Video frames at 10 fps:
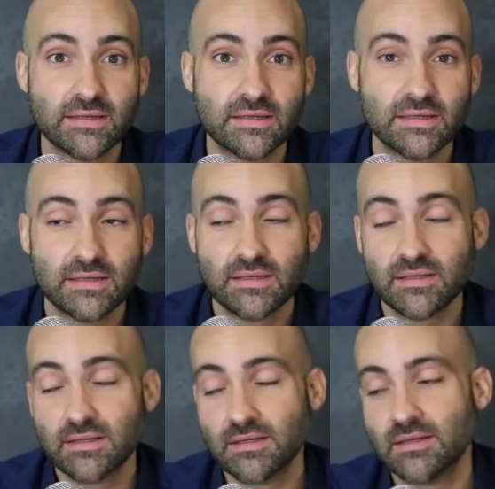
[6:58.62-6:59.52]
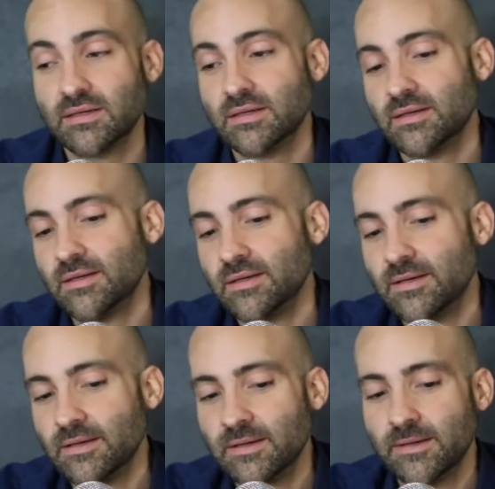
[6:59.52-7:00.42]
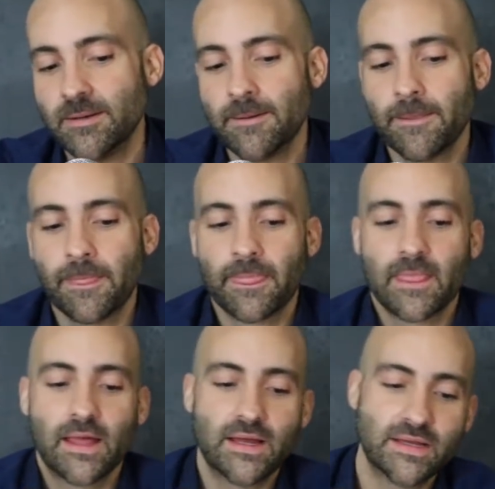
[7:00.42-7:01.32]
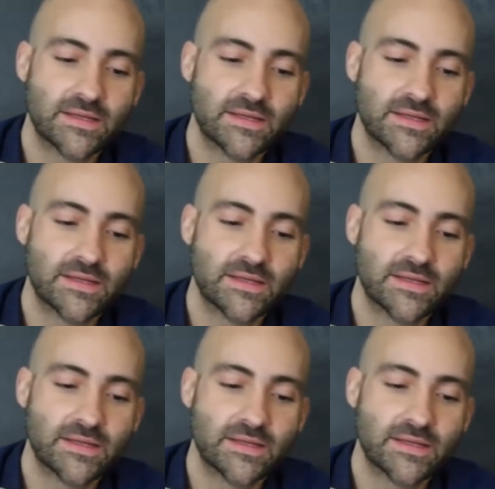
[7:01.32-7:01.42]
(no one is talking)